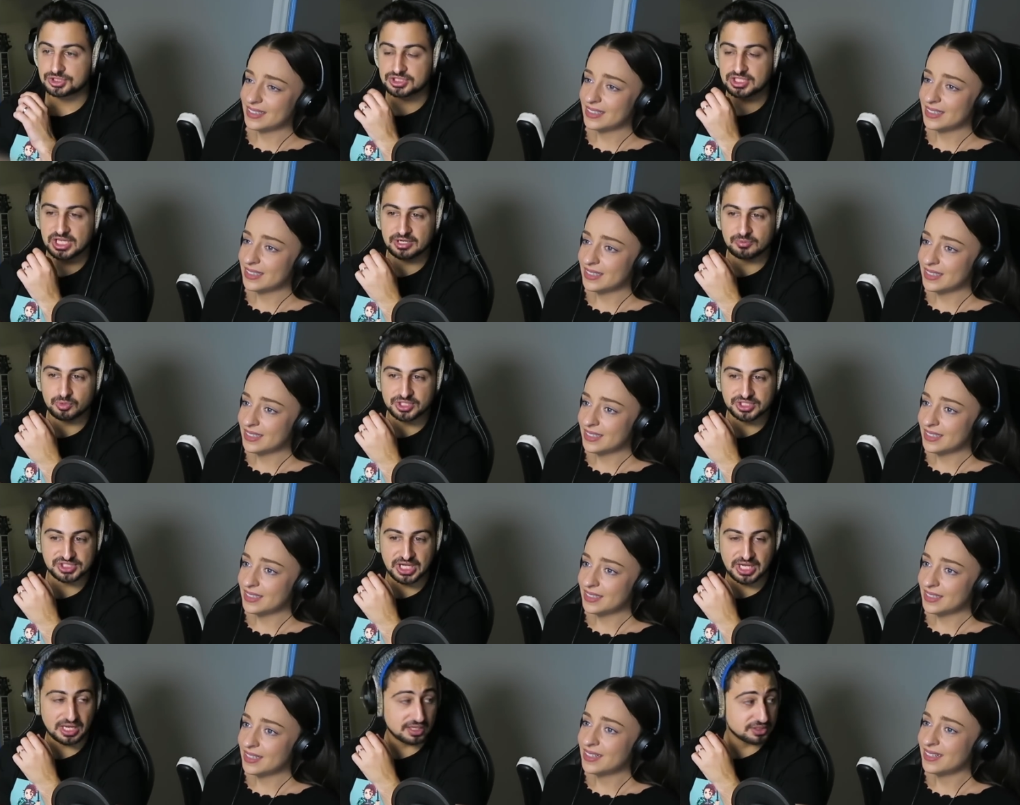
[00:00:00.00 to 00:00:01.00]
Speaker 1: Hit him with
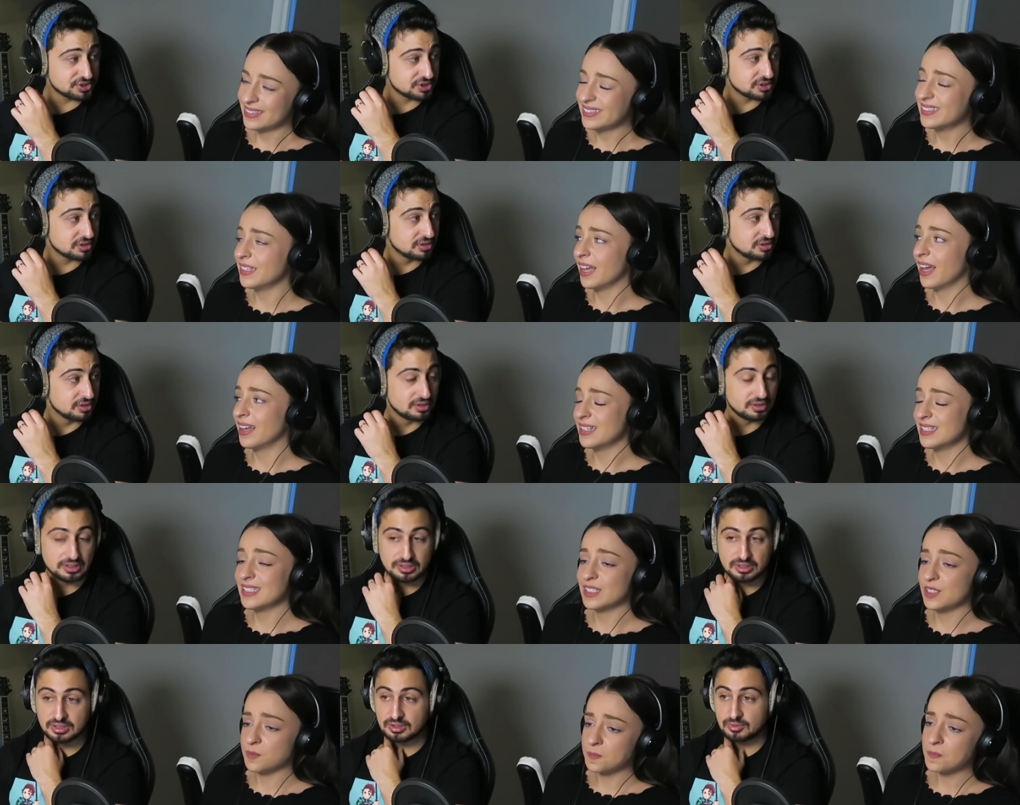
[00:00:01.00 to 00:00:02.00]
his ass? Yeah, he
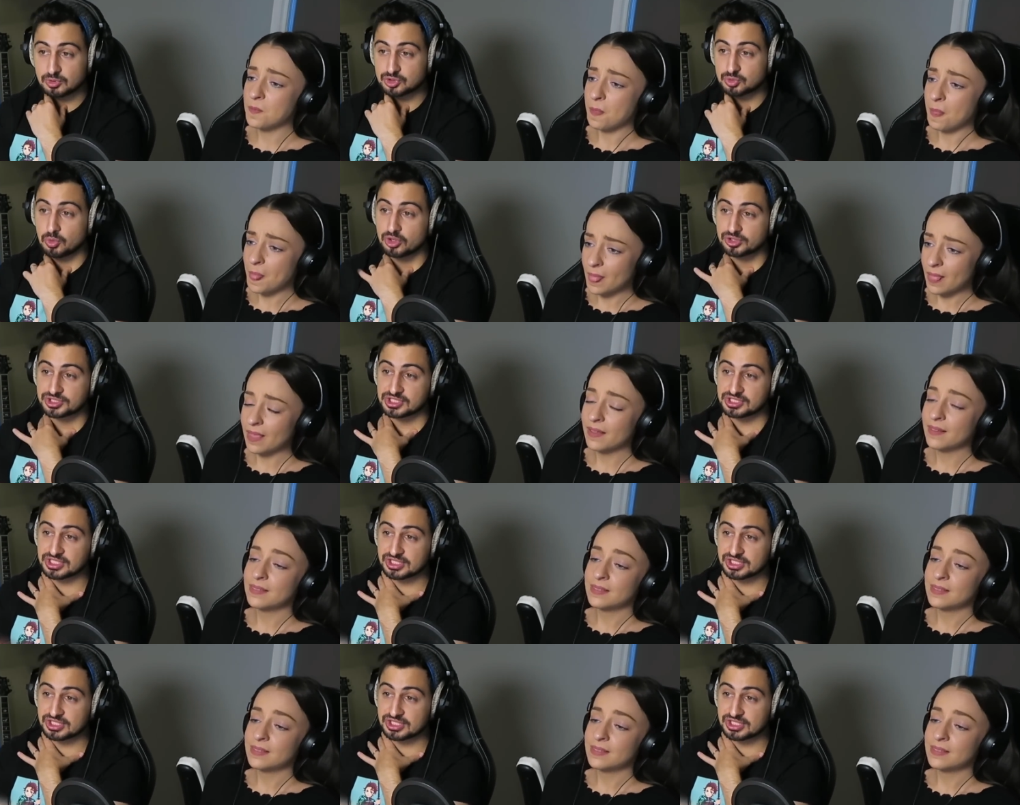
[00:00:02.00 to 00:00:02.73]
did. What's worse is